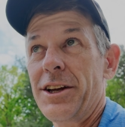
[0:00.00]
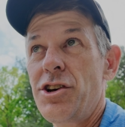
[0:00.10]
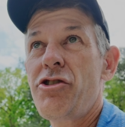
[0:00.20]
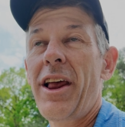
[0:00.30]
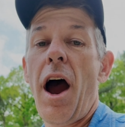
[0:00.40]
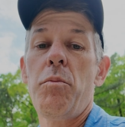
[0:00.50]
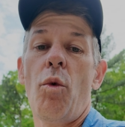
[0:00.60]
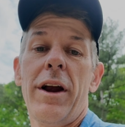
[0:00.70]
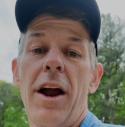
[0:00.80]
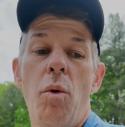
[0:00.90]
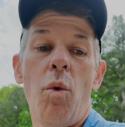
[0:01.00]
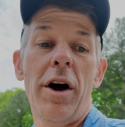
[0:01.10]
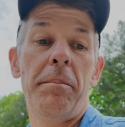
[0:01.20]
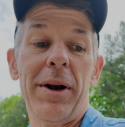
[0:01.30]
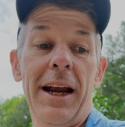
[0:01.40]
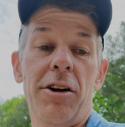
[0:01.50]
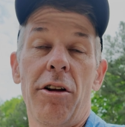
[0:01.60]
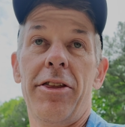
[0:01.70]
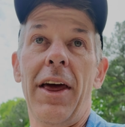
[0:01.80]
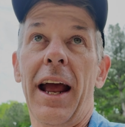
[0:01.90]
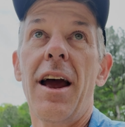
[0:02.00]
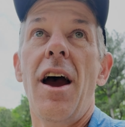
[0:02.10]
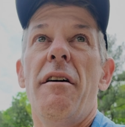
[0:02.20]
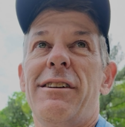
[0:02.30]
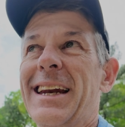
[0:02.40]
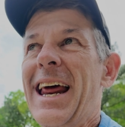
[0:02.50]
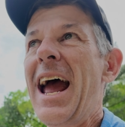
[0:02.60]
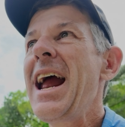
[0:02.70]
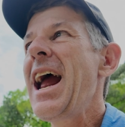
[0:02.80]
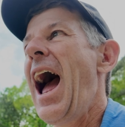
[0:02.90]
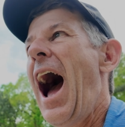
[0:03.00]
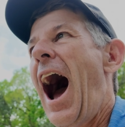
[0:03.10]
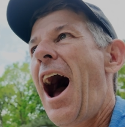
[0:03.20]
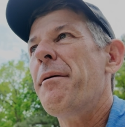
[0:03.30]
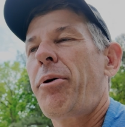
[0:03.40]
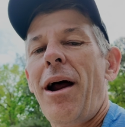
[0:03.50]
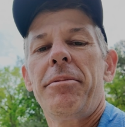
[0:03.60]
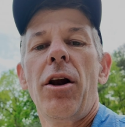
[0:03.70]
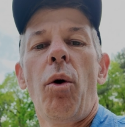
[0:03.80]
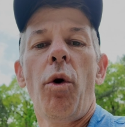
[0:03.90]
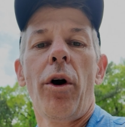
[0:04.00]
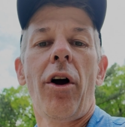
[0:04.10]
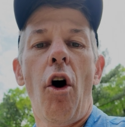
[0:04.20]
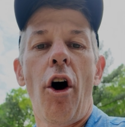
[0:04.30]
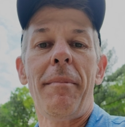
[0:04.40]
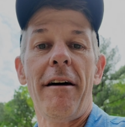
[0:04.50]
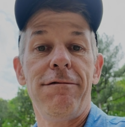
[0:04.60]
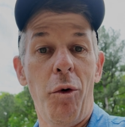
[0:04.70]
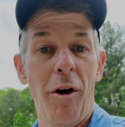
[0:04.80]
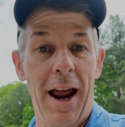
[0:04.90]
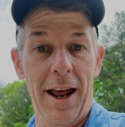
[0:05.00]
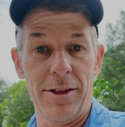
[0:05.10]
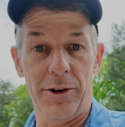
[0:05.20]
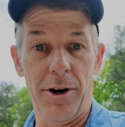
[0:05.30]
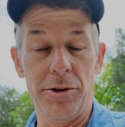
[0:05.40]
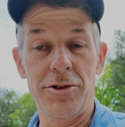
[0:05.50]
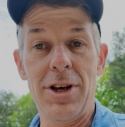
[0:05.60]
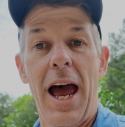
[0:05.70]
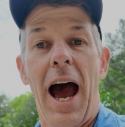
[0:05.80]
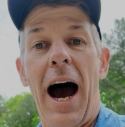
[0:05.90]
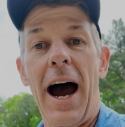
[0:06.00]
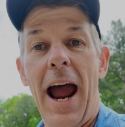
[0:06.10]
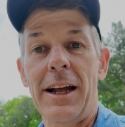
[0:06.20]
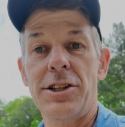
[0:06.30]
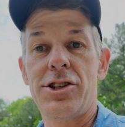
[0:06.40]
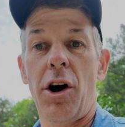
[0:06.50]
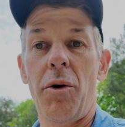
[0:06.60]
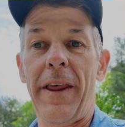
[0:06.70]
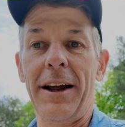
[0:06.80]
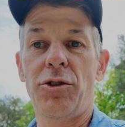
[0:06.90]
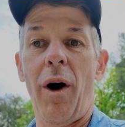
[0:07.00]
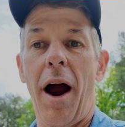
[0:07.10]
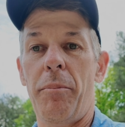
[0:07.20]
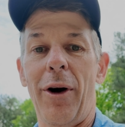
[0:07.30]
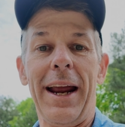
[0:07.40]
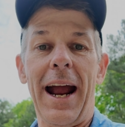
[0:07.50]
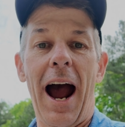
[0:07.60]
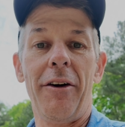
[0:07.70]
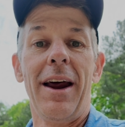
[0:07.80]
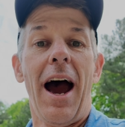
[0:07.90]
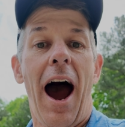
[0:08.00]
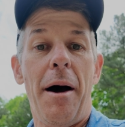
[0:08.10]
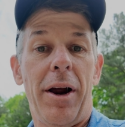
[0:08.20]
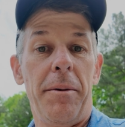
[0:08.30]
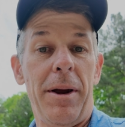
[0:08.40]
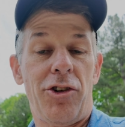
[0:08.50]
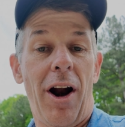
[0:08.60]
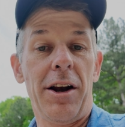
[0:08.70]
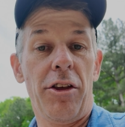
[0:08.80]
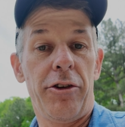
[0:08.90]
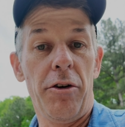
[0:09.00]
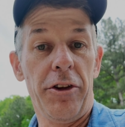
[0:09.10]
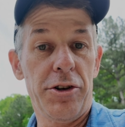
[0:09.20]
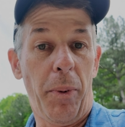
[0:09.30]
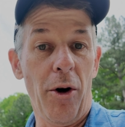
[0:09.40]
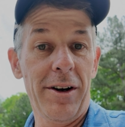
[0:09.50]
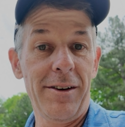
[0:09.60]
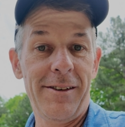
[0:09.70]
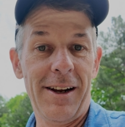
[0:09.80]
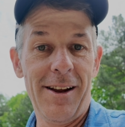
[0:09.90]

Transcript: Usually I'm working on one particular thing. Today, I'm probably going to work on my forehand throws. And so that's where I'm going to be trying to throw the Spartan,